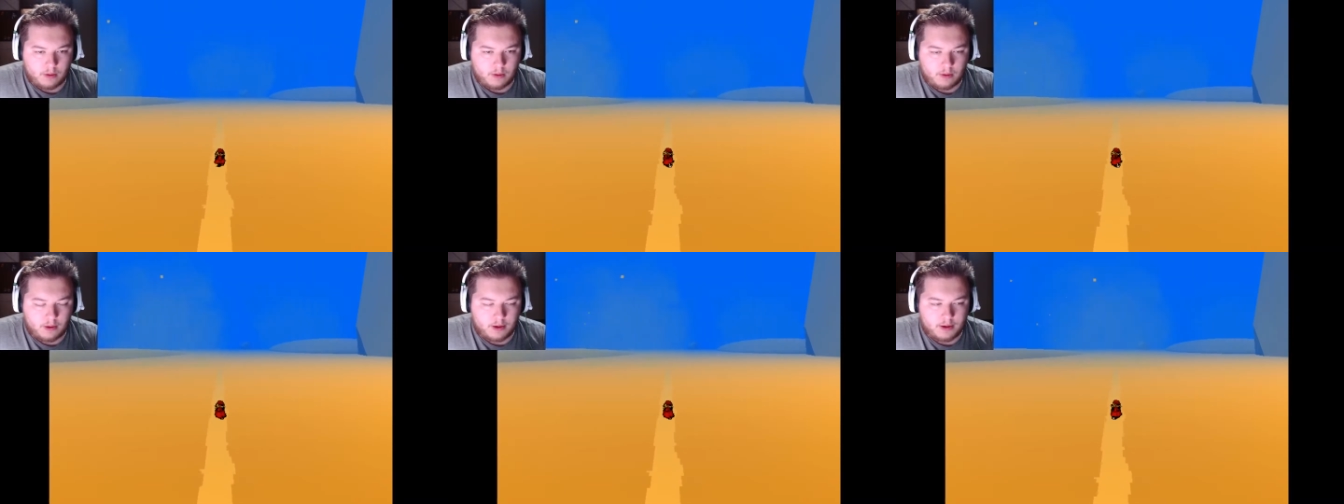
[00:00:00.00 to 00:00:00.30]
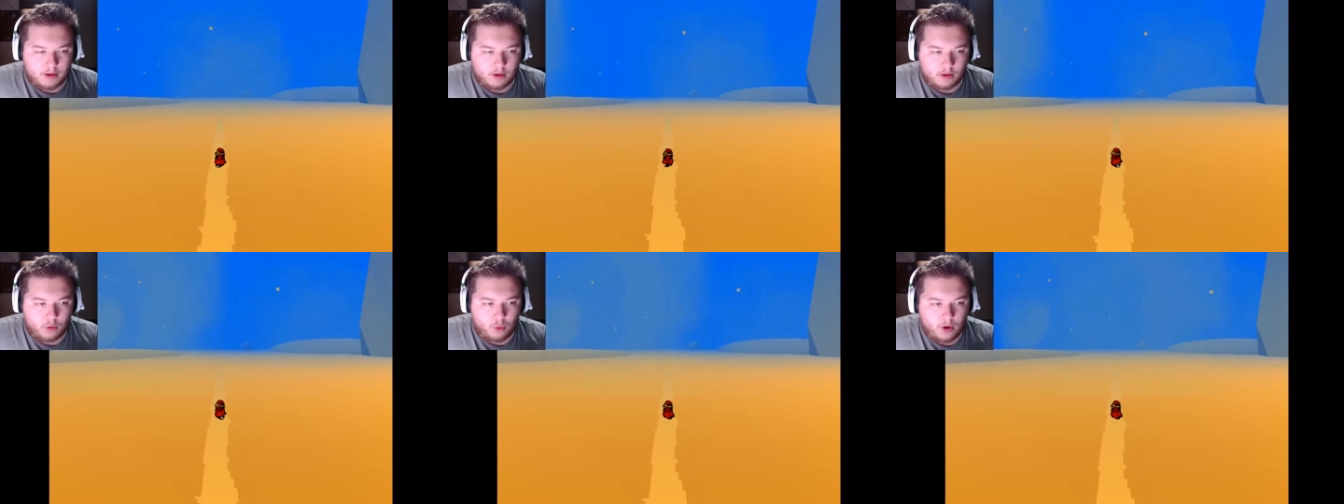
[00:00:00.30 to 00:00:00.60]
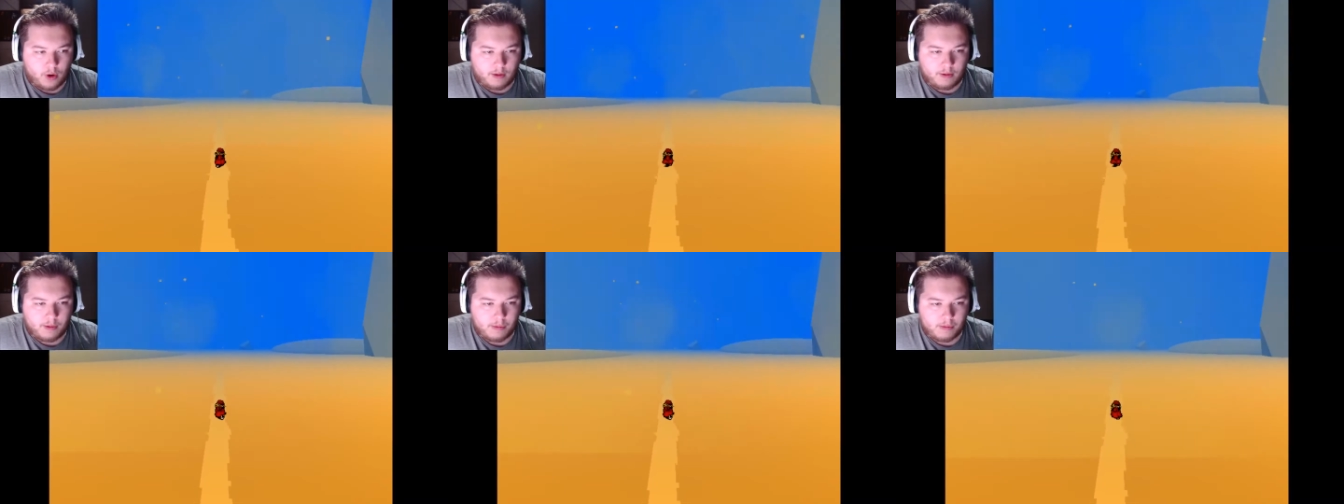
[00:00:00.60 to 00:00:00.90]
I don't
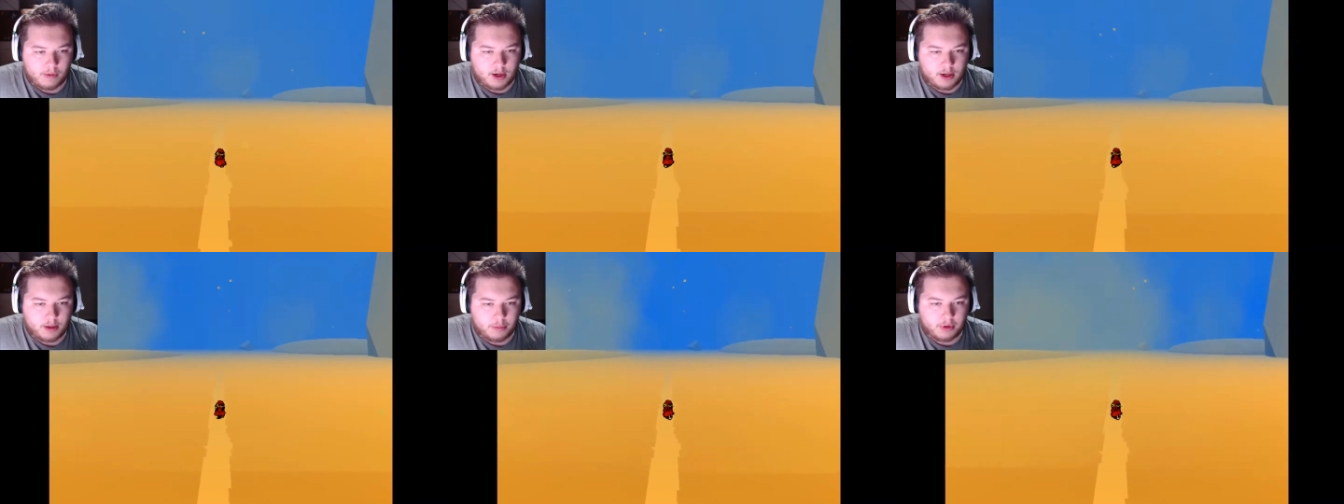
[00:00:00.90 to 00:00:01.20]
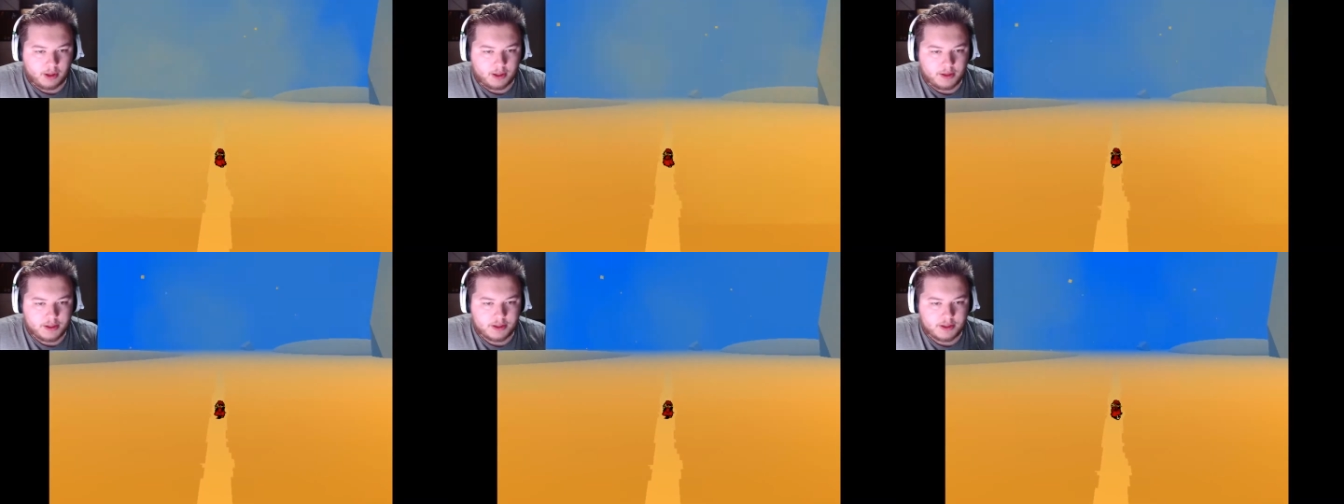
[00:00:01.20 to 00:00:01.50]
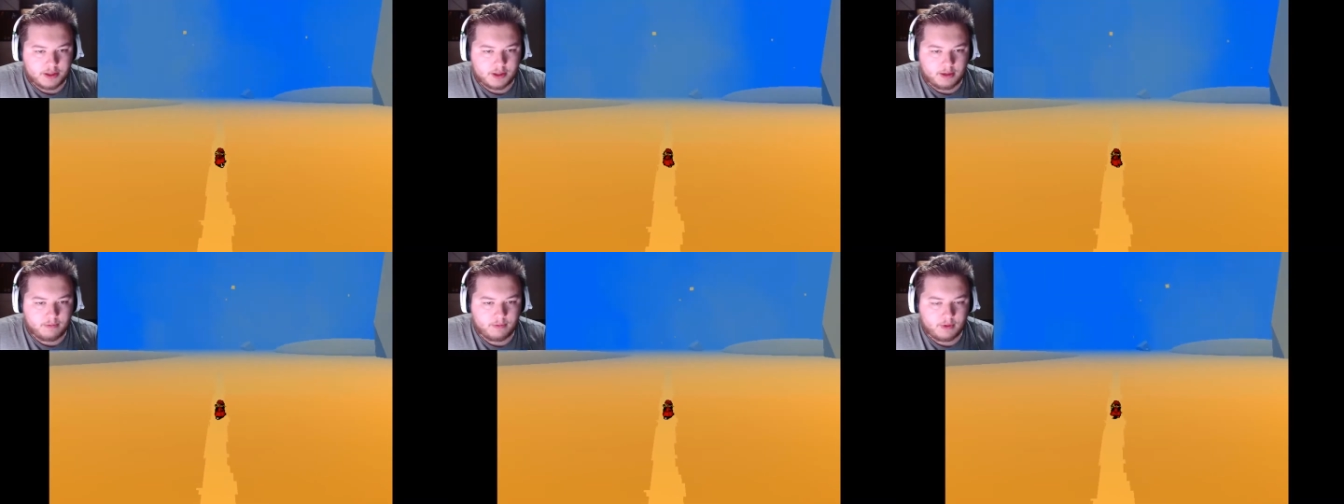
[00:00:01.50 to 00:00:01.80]
quite remember how to play this
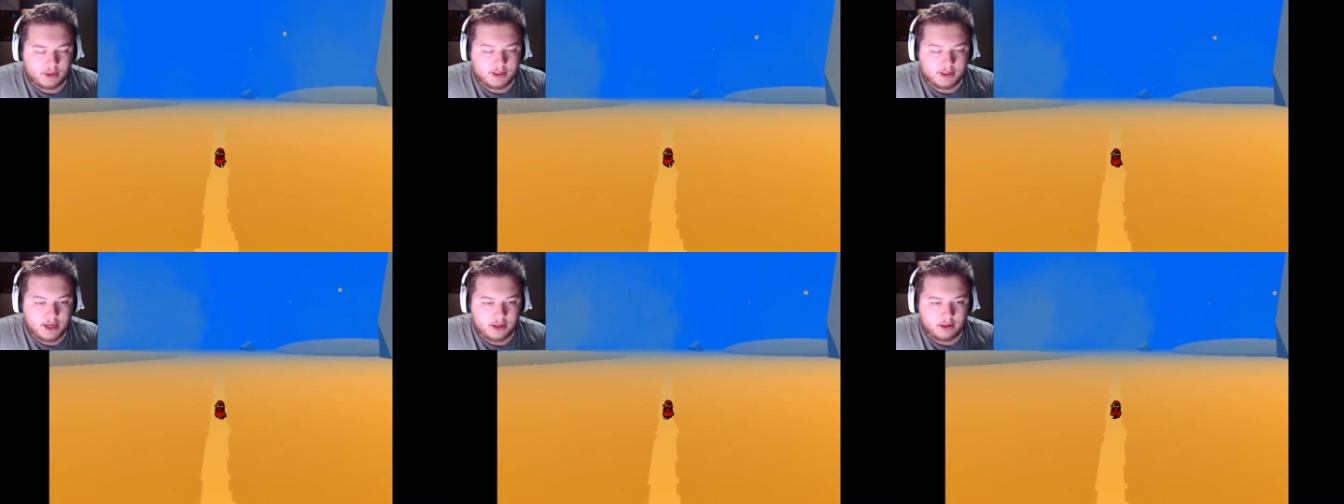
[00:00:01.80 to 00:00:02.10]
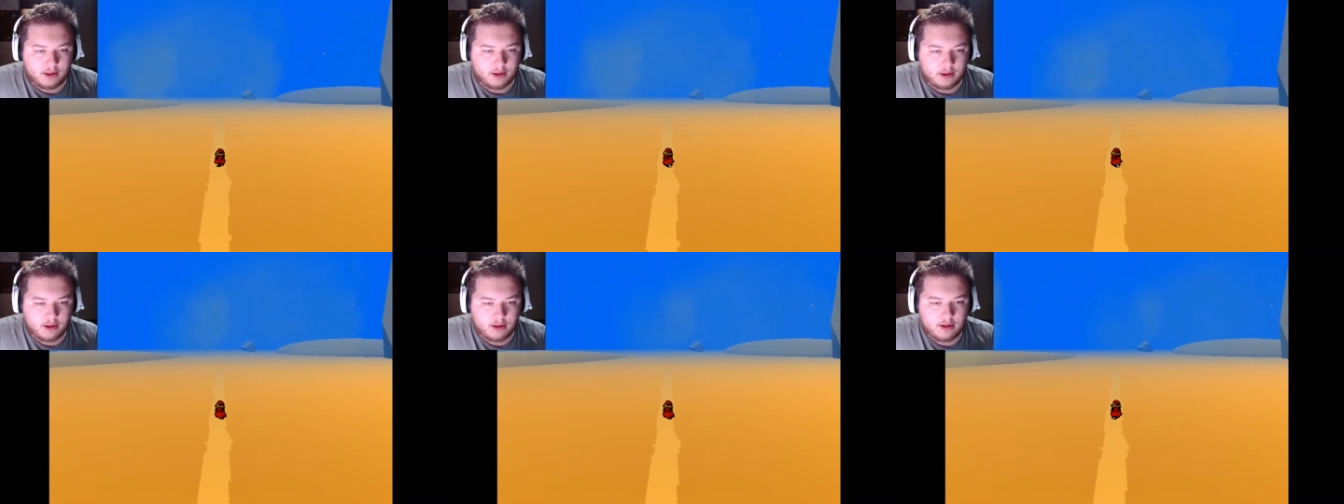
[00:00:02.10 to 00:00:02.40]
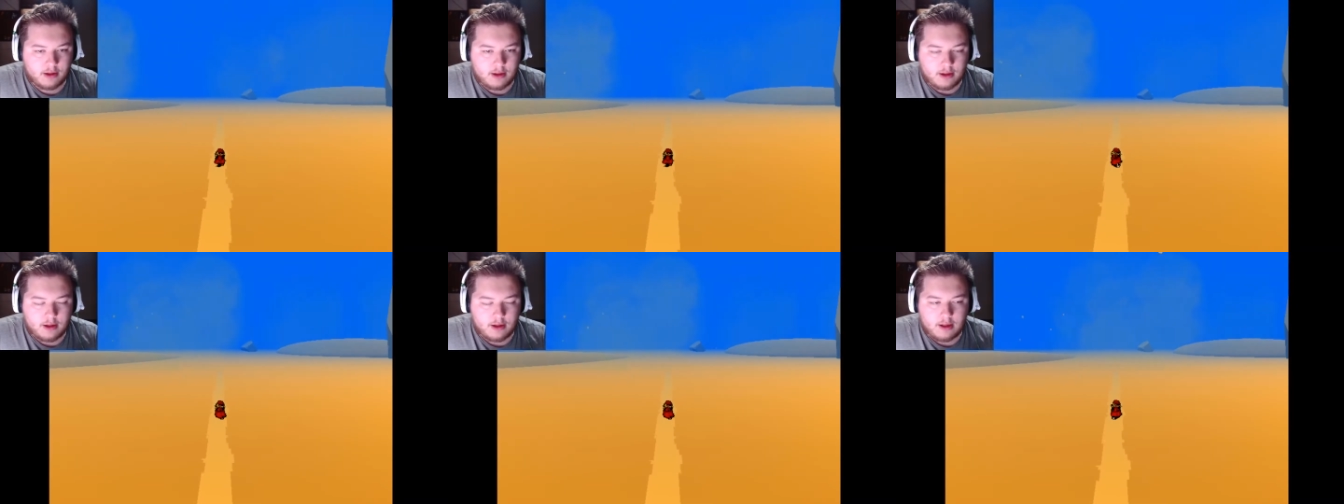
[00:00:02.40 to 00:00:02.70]
game exactly.
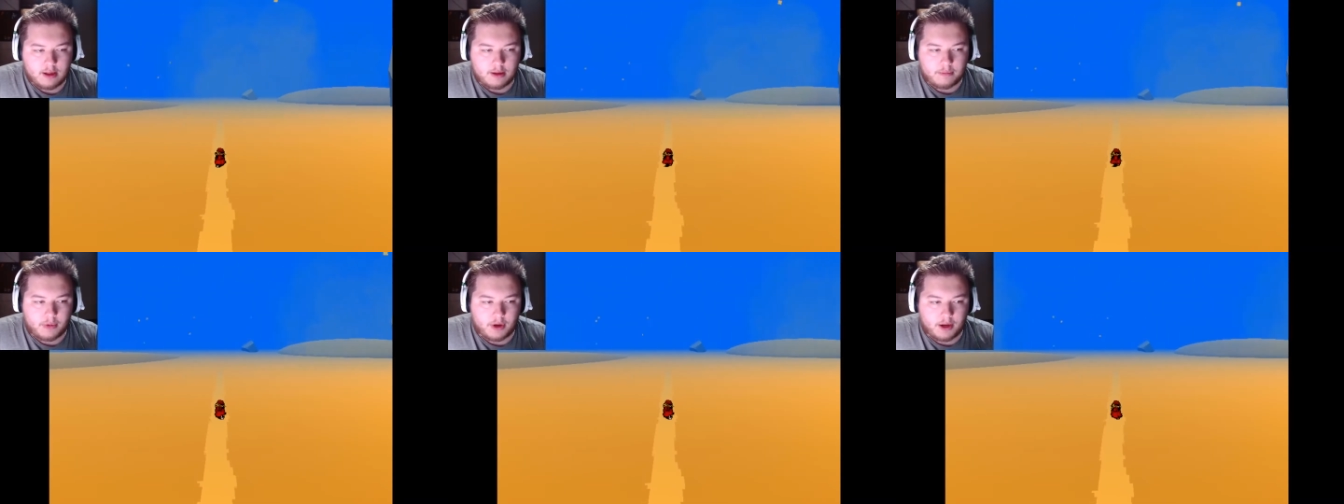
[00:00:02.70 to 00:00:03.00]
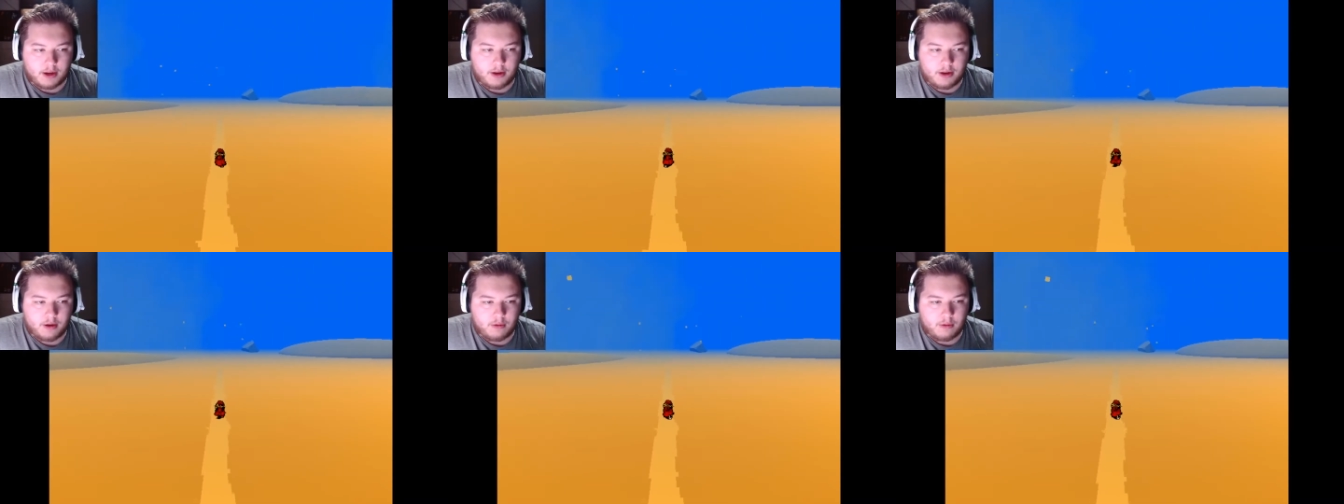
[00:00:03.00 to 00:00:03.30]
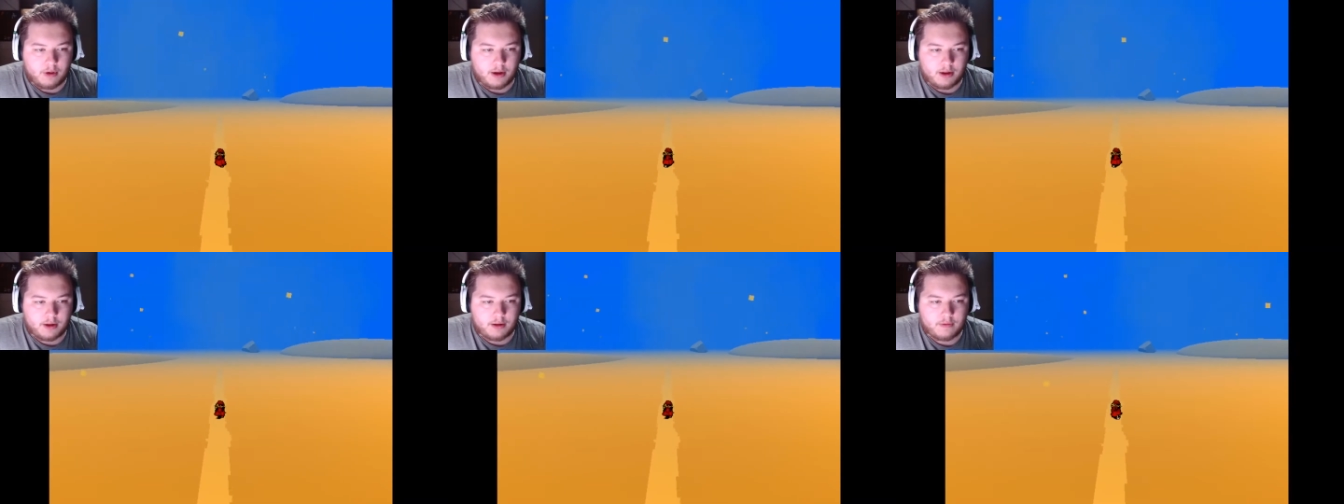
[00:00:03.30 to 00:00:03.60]
But you know
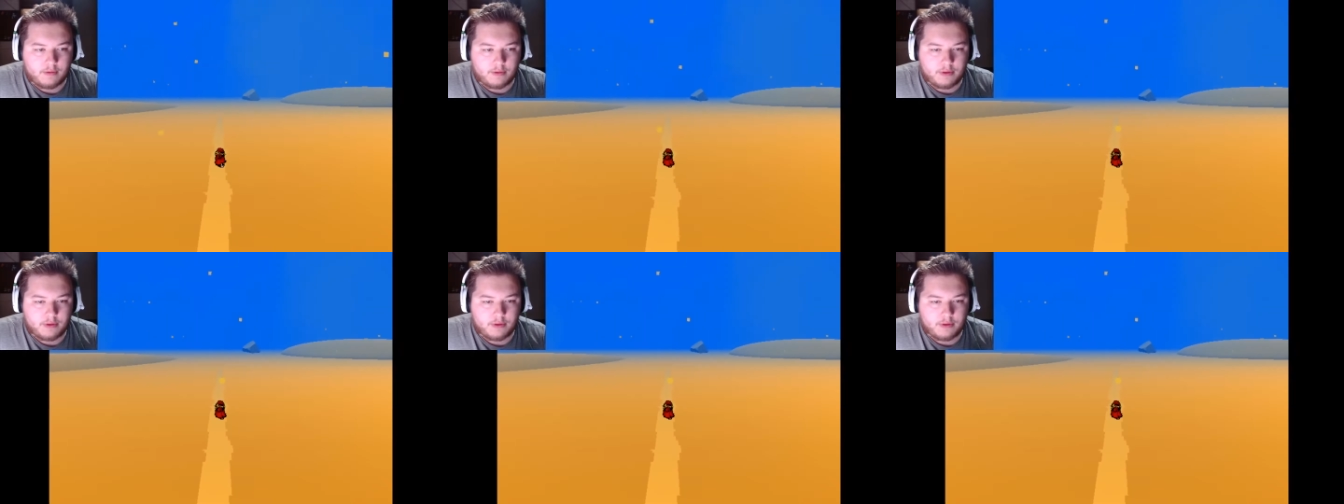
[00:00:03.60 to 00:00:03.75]
what?